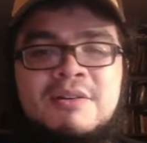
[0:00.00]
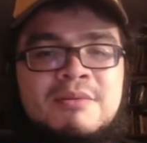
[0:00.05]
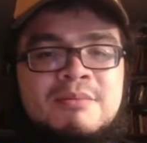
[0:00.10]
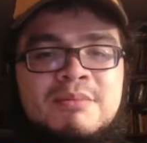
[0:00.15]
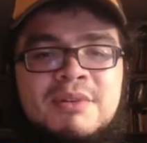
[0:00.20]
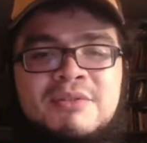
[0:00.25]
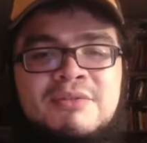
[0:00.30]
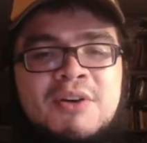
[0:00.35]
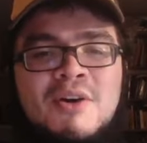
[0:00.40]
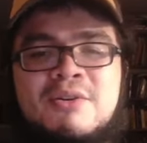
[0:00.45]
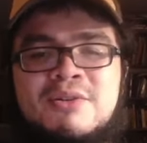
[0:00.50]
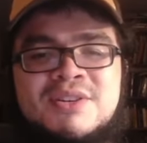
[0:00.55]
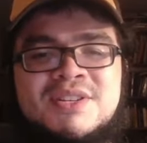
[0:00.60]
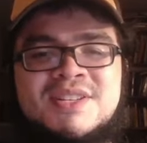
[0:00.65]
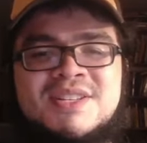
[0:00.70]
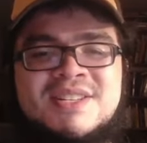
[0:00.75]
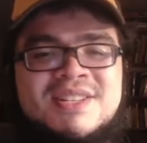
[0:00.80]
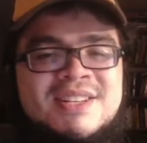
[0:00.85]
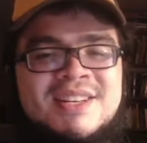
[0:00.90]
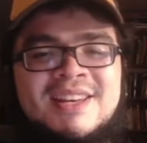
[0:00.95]
But
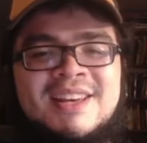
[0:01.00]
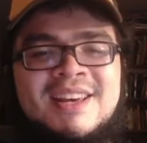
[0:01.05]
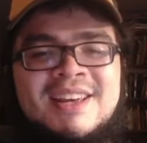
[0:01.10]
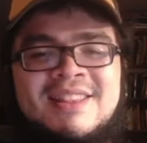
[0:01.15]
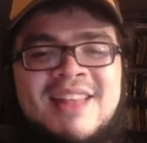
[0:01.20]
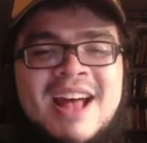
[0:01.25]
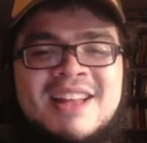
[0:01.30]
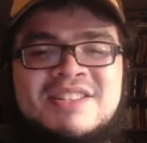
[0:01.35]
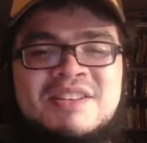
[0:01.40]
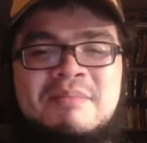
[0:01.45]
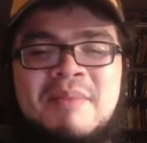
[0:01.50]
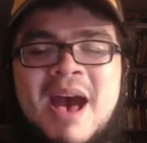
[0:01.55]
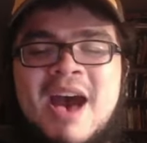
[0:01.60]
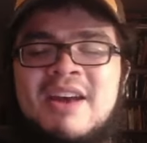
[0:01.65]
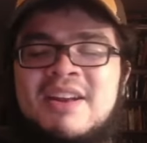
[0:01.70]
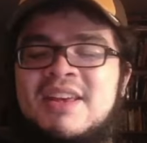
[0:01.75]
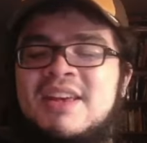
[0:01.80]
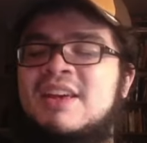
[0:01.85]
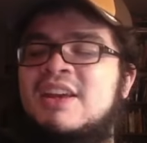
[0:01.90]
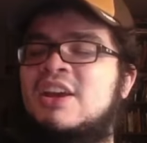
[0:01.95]
folks, that's
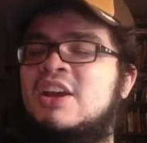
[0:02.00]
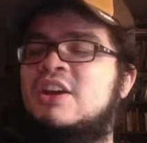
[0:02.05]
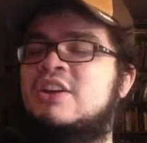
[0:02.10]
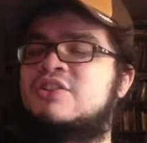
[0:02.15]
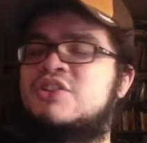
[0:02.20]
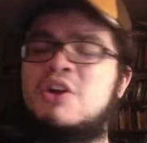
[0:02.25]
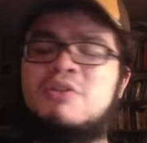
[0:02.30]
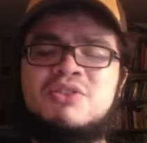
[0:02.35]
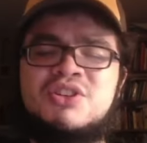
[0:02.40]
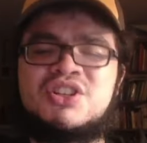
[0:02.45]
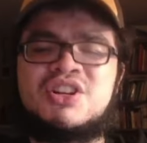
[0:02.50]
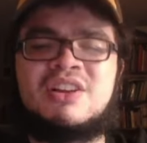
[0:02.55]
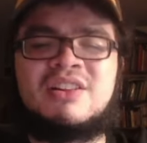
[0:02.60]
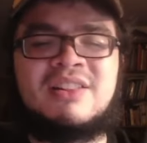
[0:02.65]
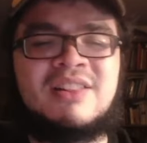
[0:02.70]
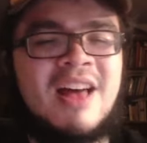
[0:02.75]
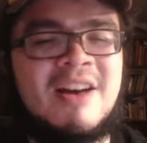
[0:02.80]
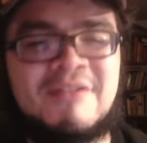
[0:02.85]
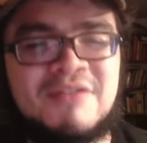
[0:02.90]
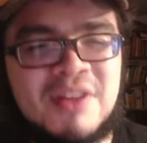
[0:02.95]
about it. Don't you
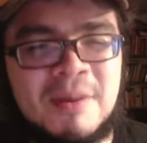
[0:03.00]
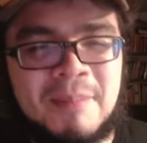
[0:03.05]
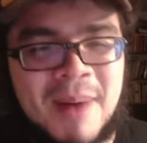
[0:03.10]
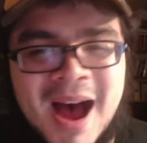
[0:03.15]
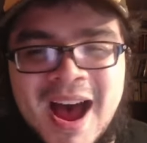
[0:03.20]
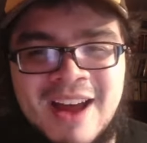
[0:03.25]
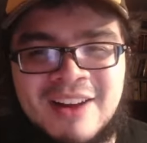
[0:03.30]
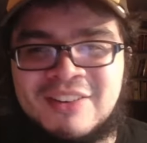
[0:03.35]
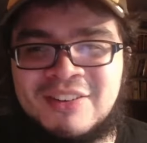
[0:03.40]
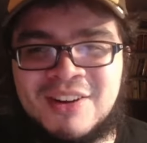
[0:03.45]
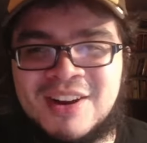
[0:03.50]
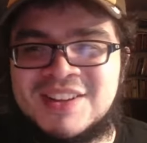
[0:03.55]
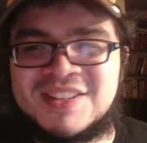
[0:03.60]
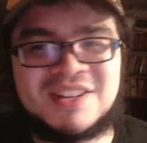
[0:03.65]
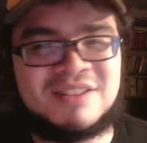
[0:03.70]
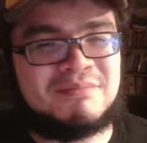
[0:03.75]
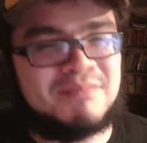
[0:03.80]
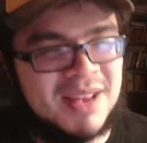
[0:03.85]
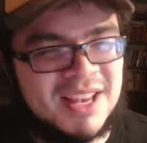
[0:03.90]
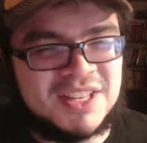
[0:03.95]
love the Padres
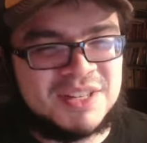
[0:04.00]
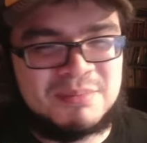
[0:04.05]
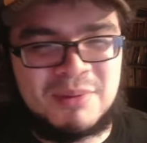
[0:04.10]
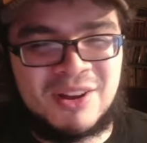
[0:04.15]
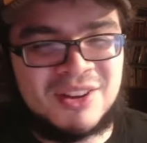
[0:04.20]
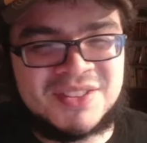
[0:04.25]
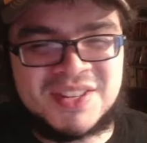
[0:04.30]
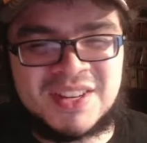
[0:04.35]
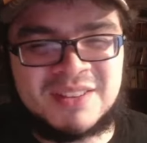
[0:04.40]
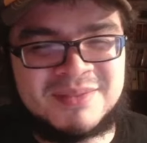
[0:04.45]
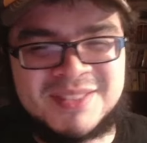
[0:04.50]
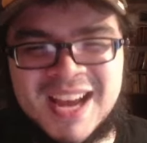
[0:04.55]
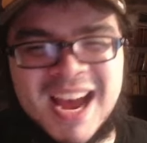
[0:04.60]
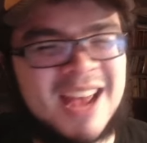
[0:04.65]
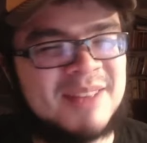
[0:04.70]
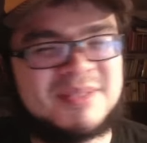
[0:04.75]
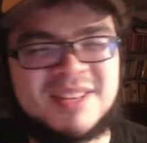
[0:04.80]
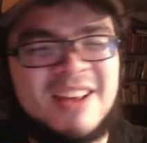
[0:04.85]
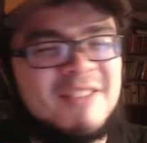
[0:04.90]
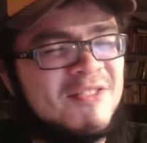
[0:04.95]
and baseball
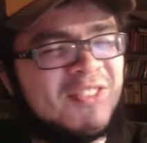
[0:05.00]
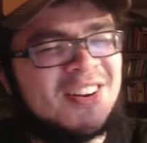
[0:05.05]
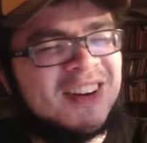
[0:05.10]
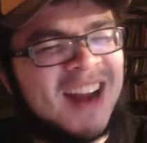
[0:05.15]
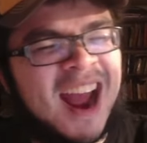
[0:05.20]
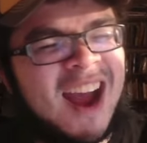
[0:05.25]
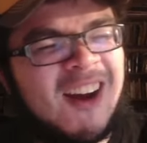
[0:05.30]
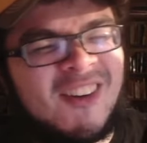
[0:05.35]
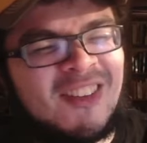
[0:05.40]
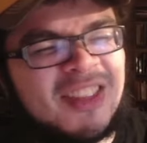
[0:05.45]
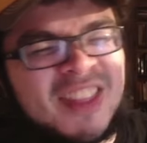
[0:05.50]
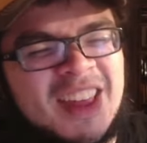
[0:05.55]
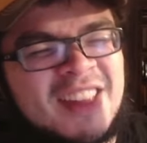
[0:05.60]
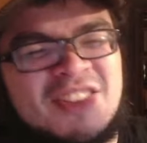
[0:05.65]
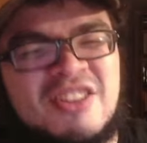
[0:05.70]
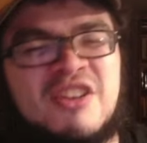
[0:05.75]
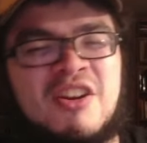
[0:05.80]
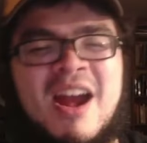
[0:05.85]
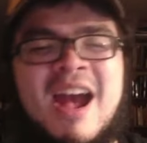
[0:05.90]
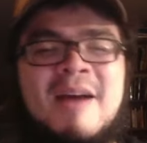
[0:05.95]
sometimes? Every now and then
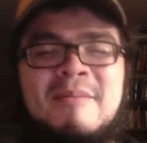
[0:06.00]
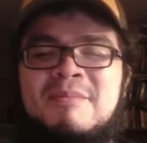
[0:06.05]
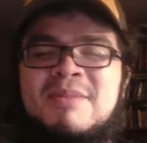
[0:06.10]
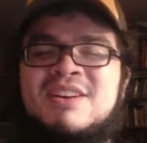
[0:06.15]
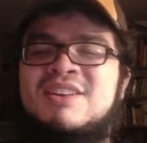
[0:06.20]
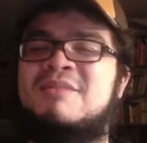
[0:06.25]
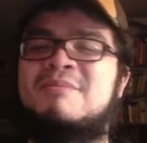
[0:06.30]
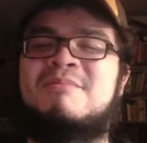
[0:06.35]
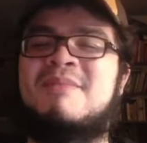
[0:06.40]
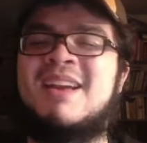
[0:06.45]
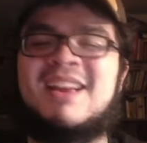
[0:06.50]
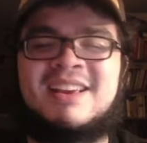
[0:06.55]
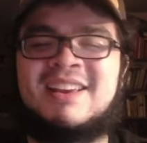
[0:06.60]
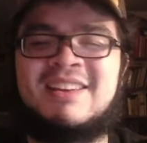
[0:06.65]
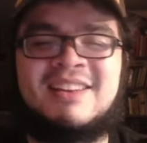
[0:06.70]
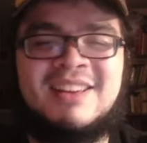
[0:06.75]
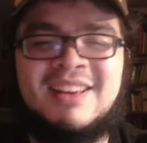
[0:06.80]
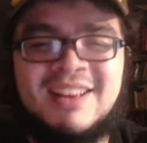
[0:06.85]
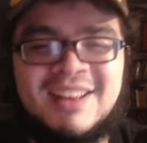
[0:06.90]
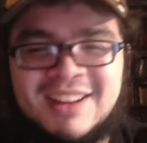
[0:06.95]
you're happy to make
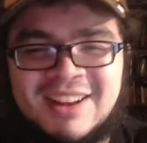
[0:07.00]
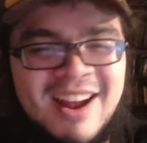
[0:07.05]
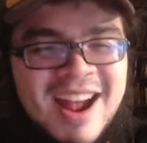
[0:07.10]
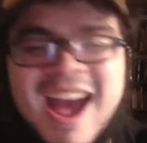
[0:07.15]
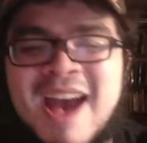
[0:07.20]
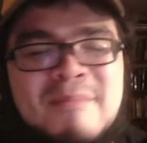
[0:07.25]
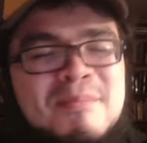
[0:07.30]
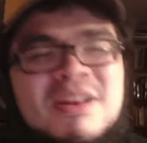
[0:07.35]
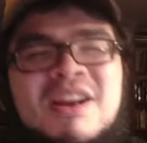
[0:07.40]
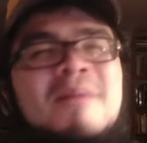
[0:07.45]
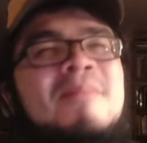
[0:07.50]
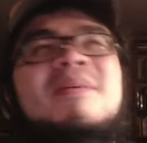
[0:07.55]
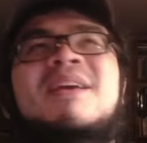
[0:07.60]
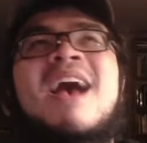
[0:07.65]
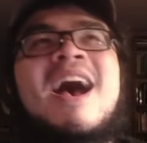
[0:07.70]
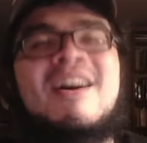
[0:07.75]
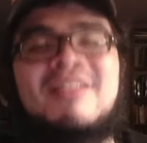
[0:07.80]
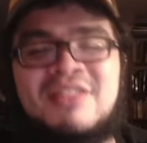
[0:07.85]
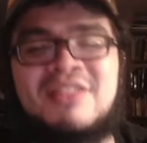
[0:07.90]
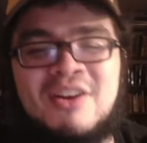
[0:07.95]
it. You're happy to be
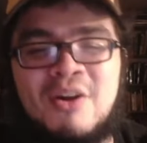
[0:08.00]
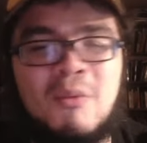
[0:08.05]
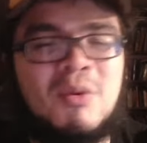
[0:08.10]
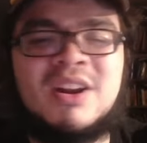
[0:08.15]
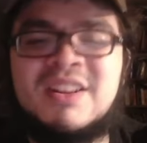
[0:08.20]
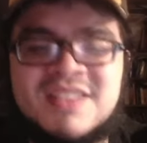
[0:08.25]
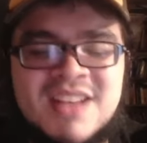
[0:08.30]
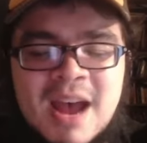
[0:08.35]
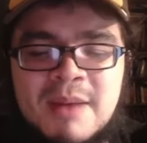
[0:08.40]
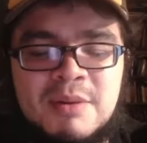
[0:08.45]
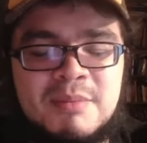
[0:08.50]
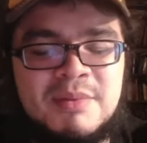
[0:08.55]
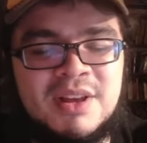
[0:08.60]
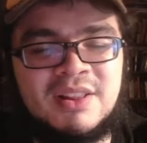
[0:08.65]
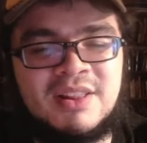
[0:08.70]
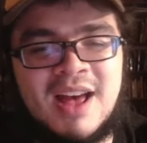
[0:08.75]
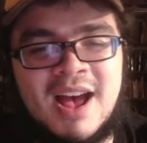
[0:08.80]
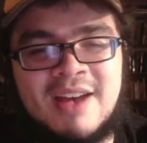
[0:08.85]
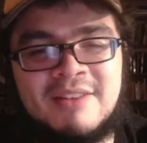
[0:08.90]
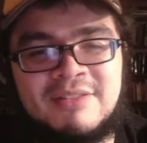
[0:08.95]
out there. What a time to be
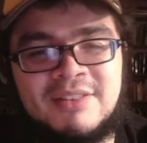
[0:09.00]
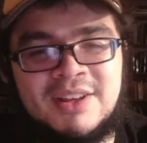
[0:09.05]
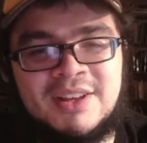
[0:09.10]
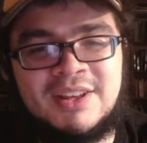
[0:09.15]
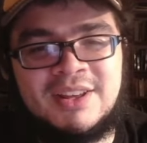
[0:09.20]
alive.